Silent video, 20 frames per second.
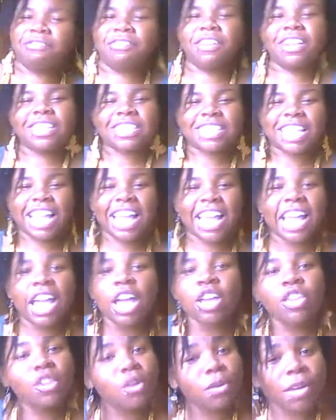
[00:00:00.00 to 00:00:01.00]
fuck
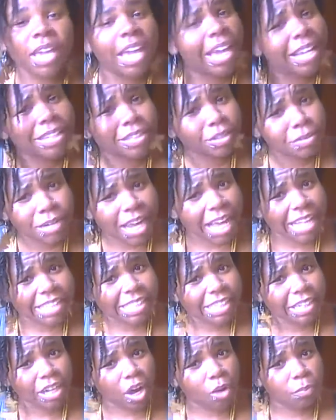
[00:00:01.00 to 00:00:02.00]
that. You can't do
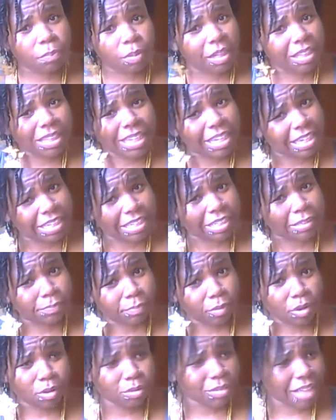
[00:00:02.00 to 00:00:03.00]
that to no police.
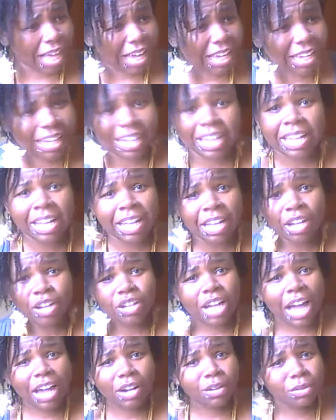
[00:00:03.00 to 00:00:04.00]
Boy, like,
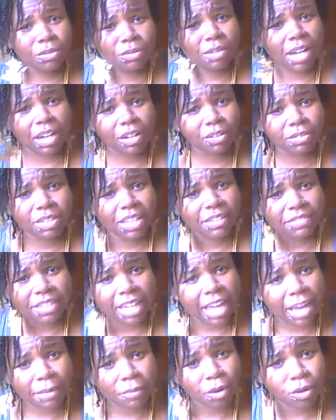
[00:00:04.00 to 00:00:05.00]
I don't give a
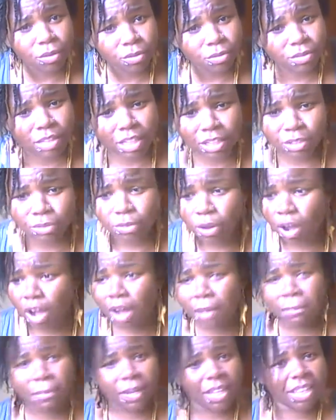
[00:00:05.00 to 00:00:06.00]
damn who you think you
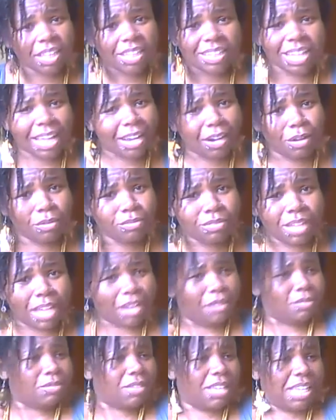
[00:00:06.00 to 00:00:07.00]
are, Miller. They
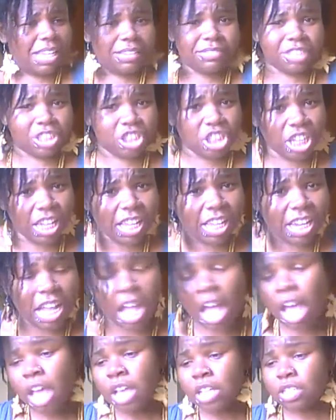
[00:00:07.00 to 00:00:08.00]
don't give a
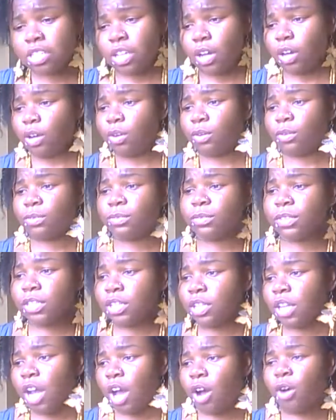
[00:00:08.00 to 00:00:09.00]
shit. So,
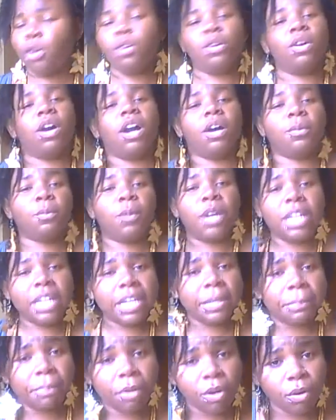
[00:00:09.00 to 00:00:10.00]
you know,
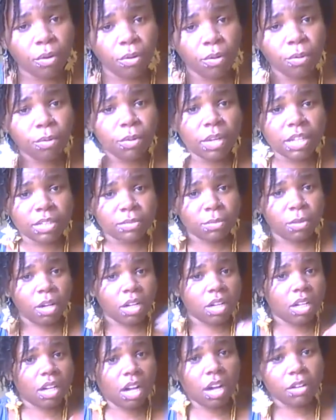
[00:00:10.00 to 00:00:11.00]
Winnie the Pooh is
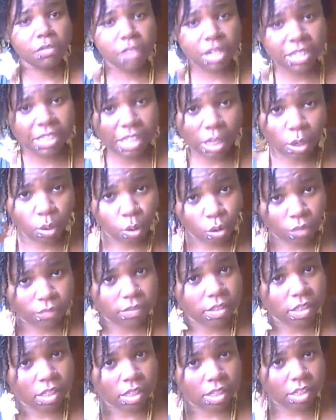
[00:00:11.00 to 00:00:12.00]
one of the arresting
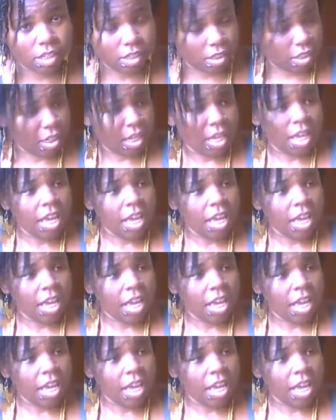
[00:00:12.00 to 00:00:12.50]
officers,